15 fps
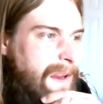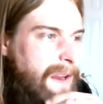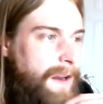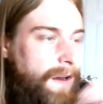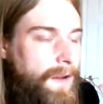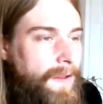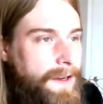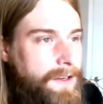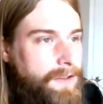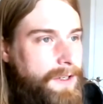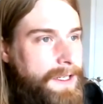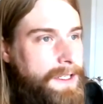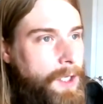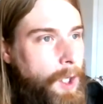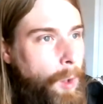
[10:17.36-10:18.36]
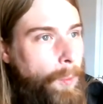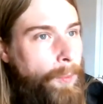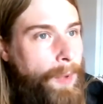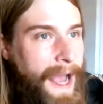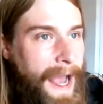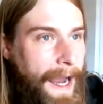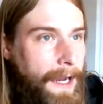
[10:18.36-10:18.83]
like trying to go
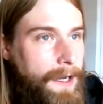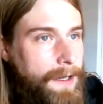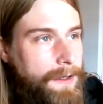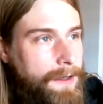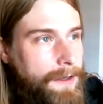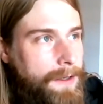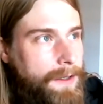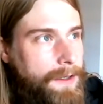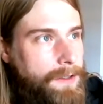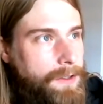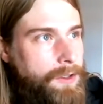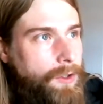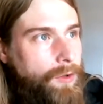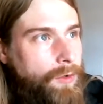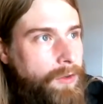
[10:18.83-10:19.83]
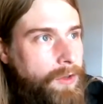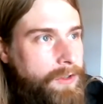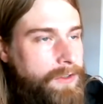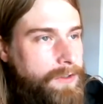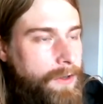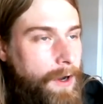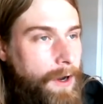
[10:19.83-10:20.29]
back to
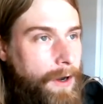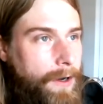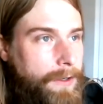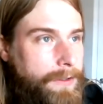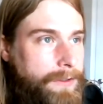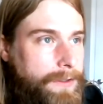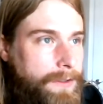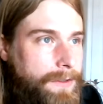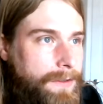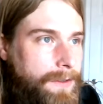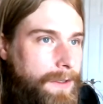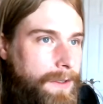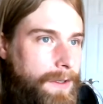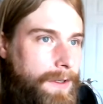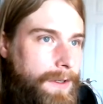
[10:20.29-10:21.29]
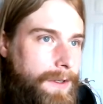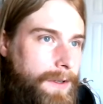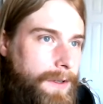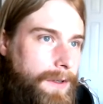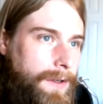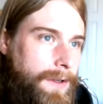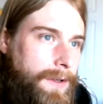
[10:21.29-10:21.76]
the stars.
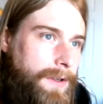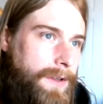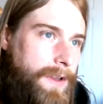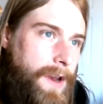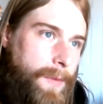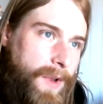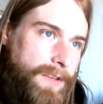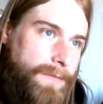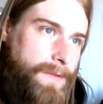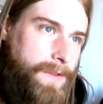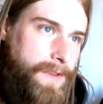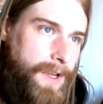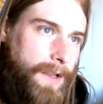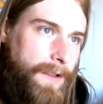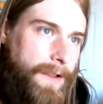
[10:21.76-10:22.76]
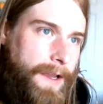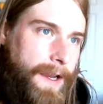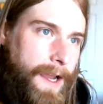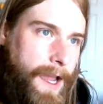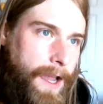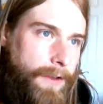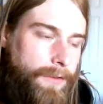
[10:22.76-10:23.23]
And that makes me think of
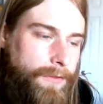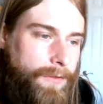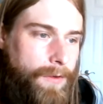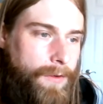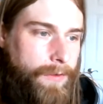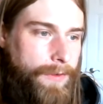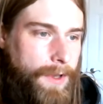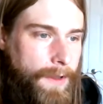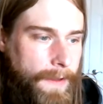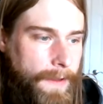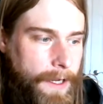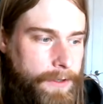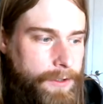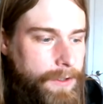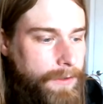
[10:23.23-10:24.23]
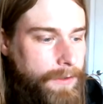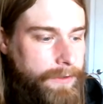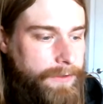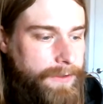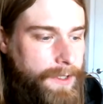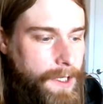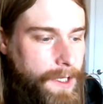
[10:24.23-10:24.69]
like
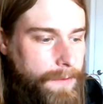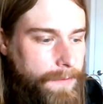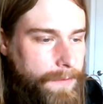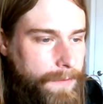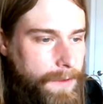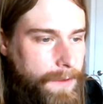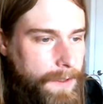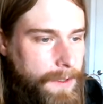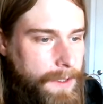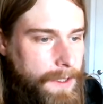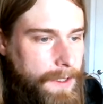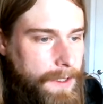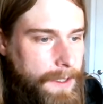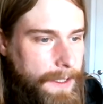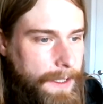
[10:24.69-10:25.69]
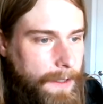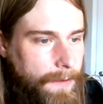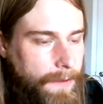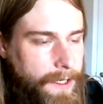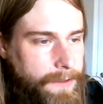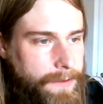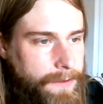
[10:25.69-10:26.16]
astrotheological stuff,
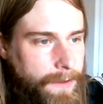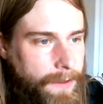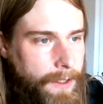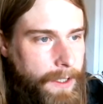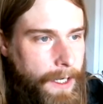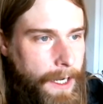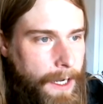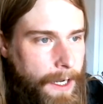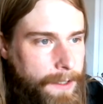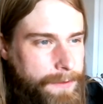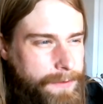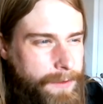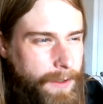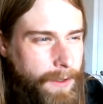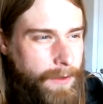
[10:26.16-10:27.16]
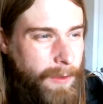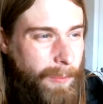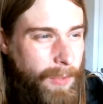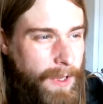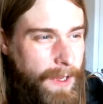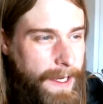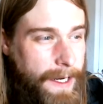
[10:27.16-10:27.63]
how like the gods are the
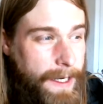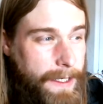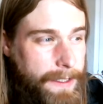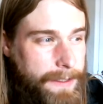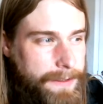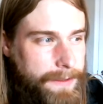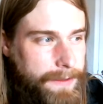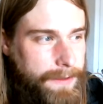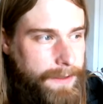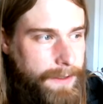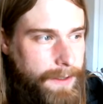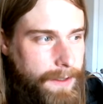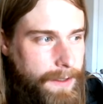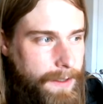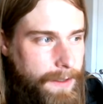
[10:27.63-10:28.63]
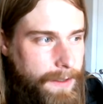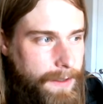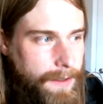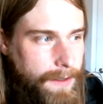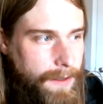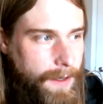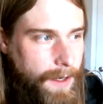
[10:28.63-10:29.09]
planets
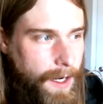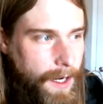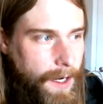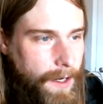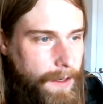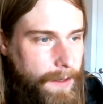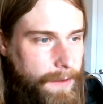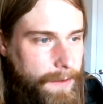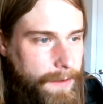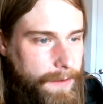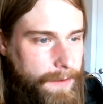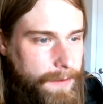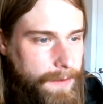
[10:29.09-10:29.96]
and